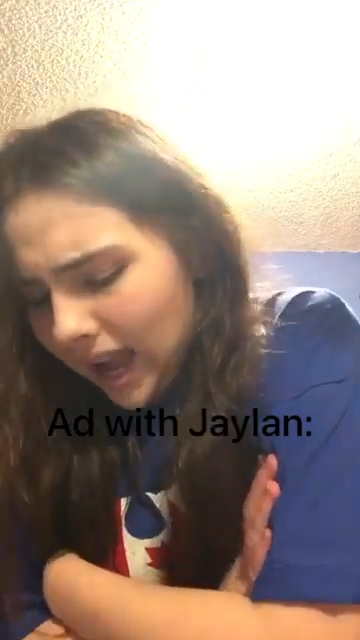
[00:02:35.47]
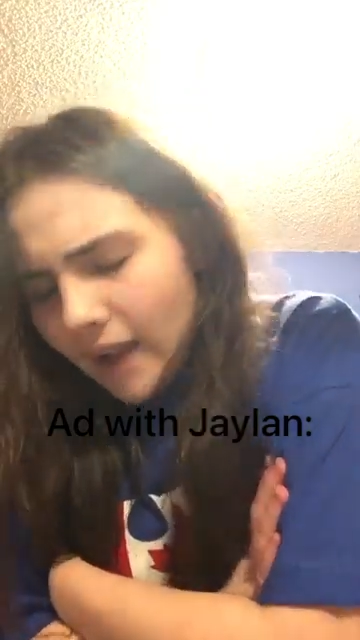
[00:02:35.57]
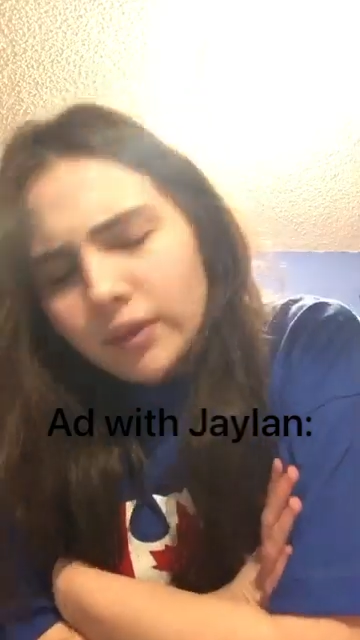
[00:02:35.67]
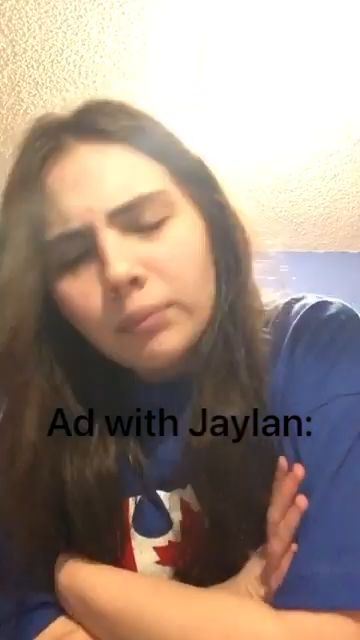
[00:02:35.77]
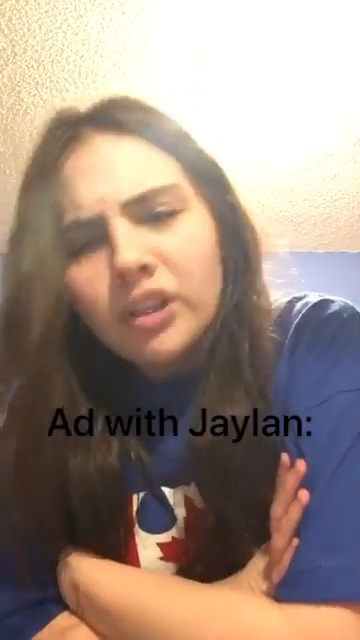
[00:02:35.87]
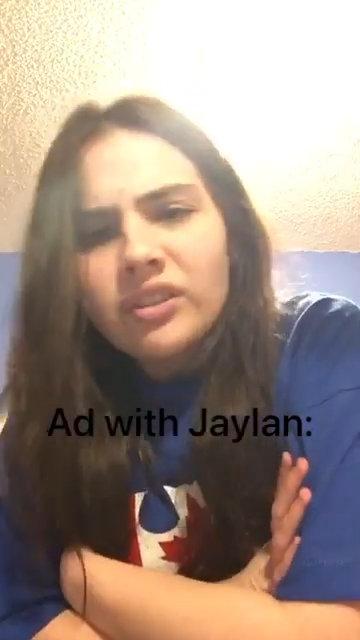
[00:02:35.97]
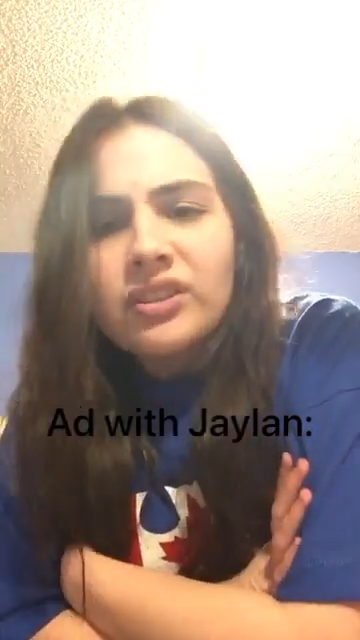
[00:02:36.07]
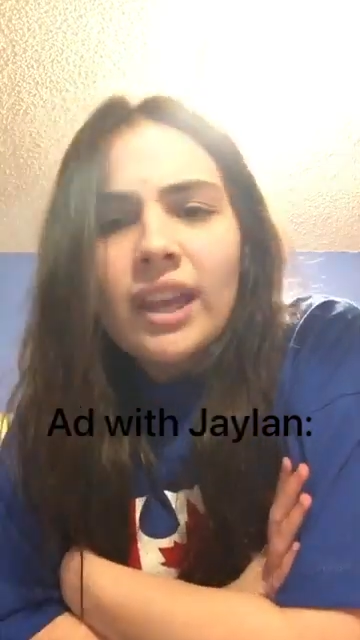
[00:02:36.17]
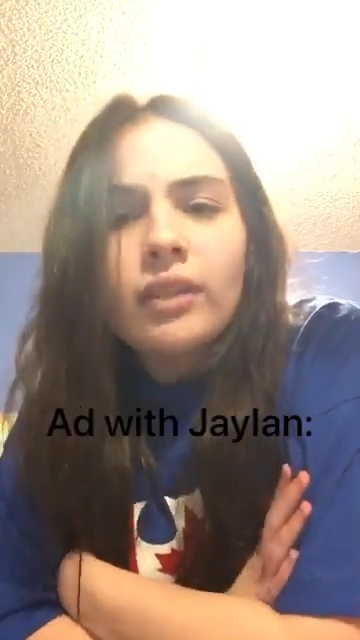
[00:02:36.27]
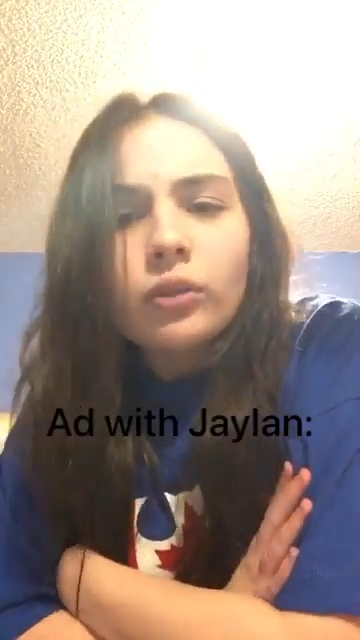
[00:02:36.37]
I have some pretty good
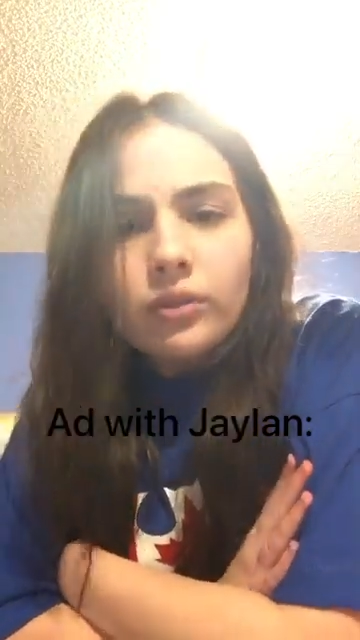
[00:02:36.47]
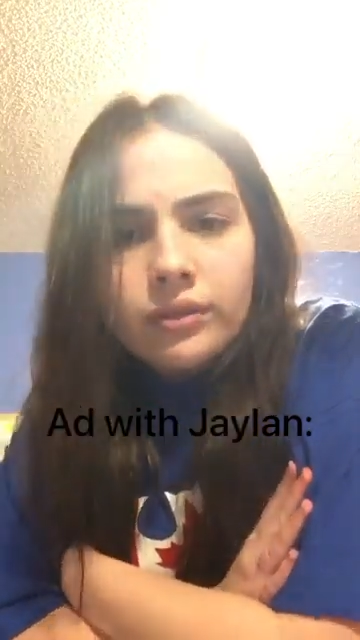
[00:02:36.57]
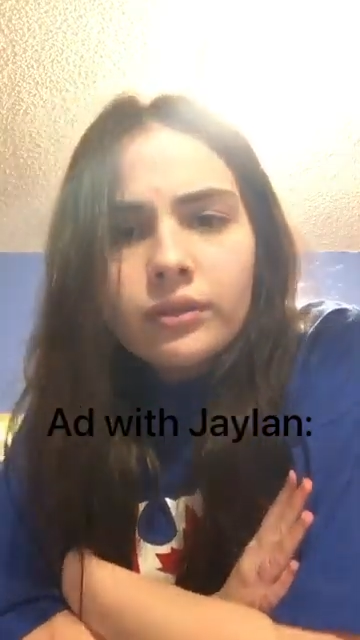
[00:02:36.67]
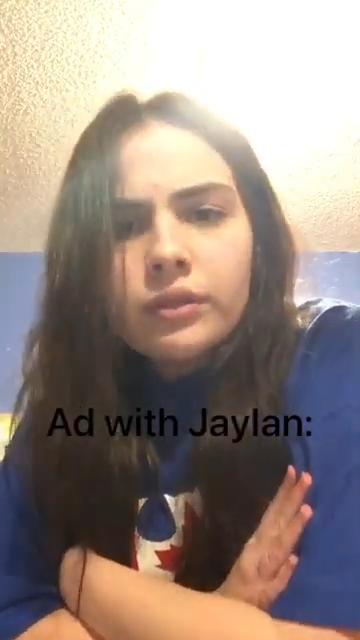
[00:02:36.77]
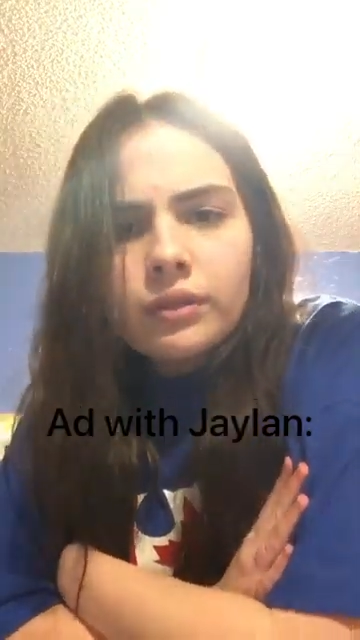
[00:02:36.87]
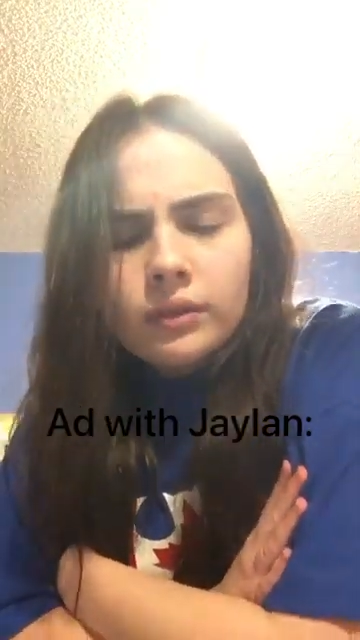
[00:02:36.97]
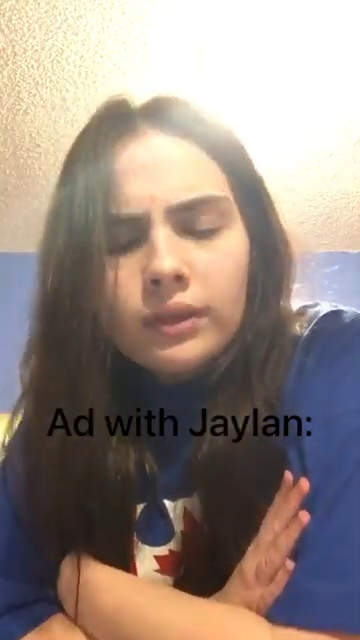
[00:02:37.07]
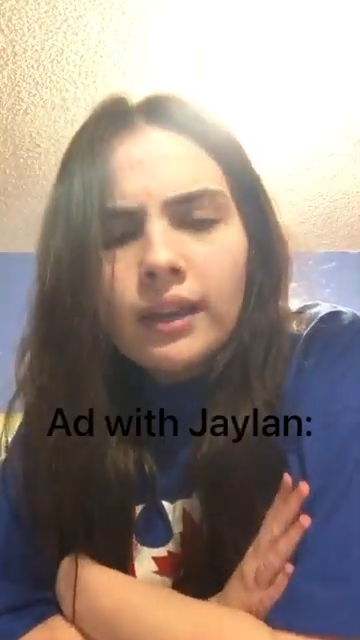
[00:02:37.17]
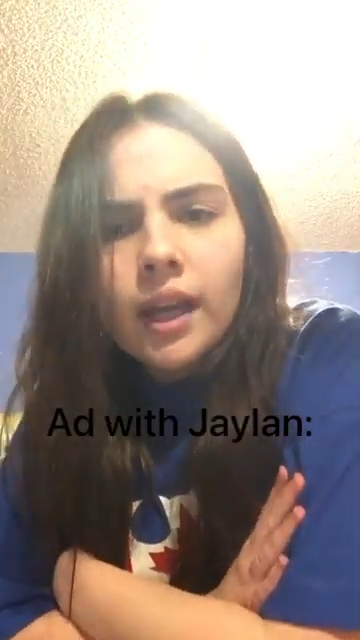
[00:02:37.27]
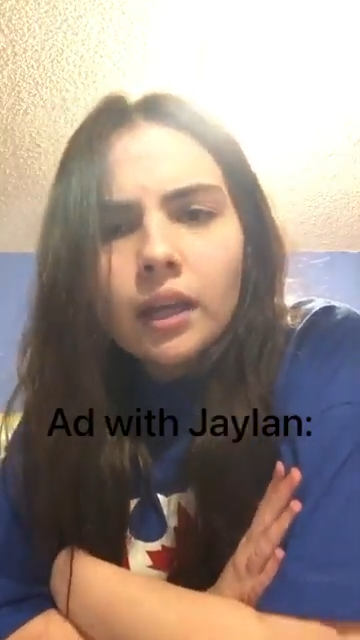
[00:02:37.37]
sandals.
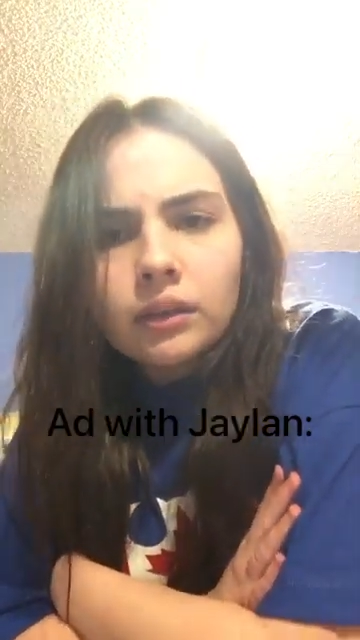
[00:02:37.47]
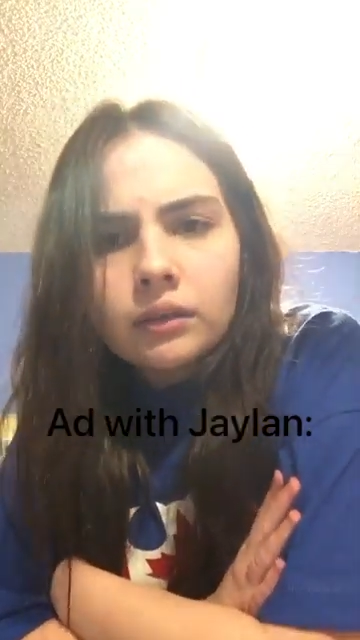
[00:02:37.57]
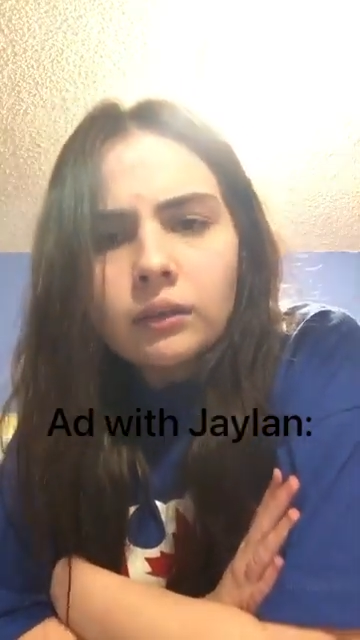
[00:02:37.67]
Yeah.